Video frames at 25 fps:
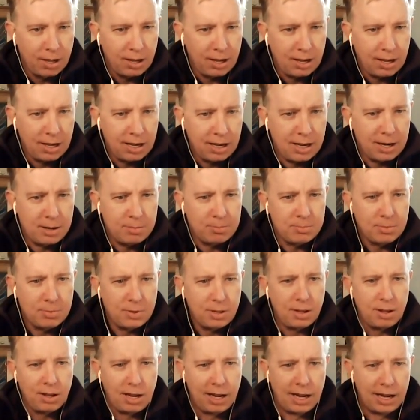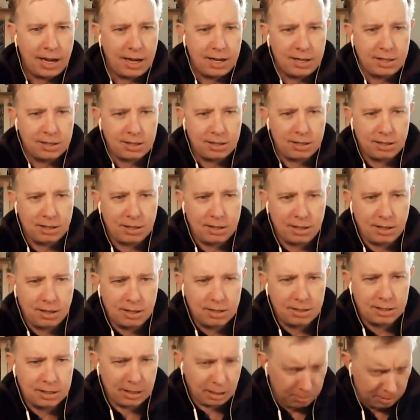And
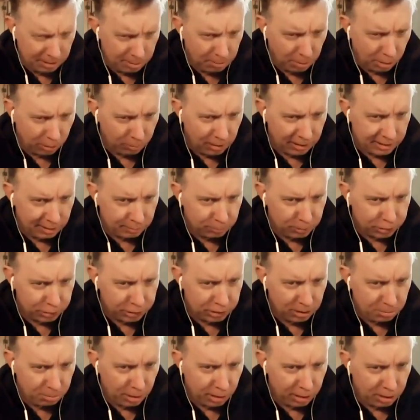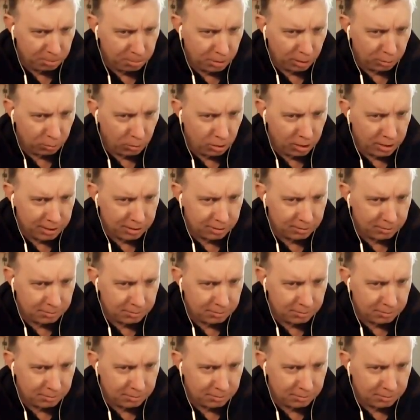am I right there, Richard? Am I right?